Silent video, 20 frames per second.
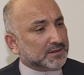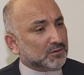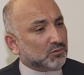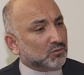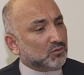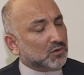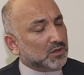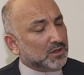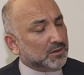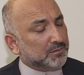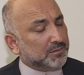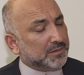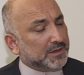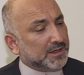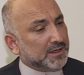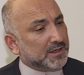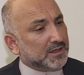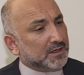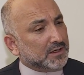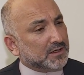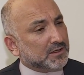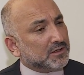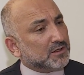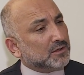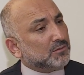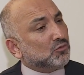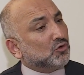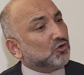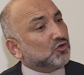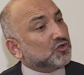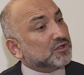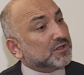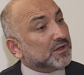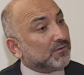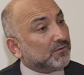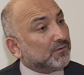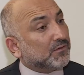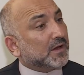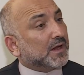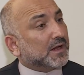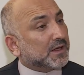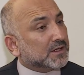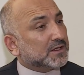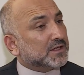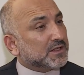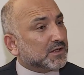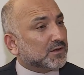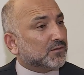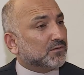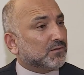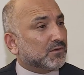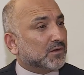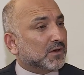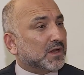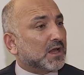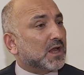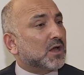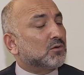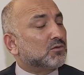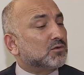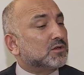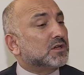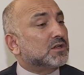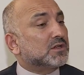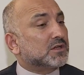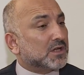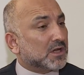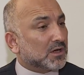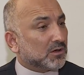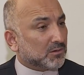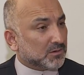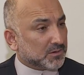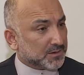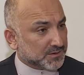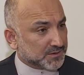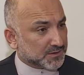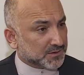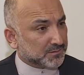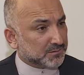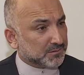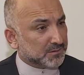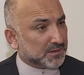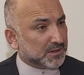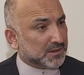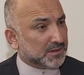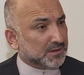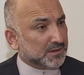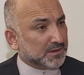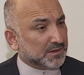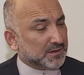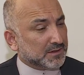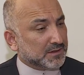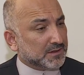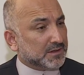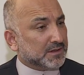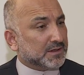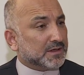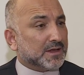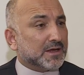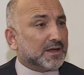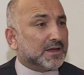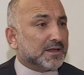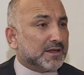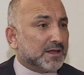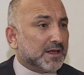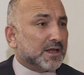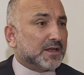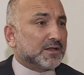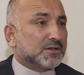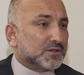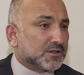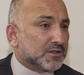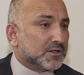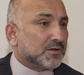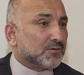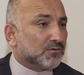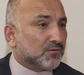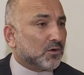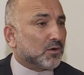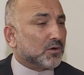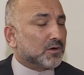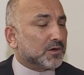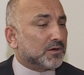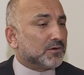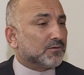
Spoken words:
will be the most effective counter-terrorism against the foreign